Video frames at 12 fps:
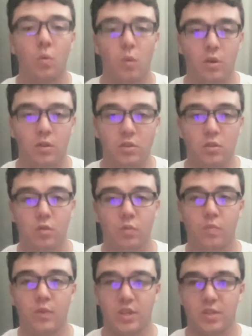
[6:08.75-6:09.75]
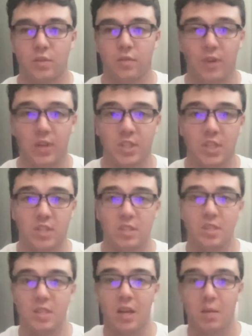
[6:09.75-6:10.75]
one of the two Pixar
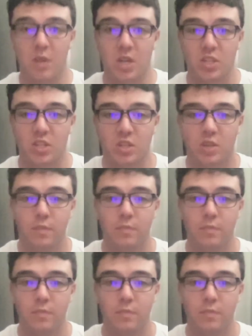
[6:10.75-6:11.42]
franchises that I mentioned.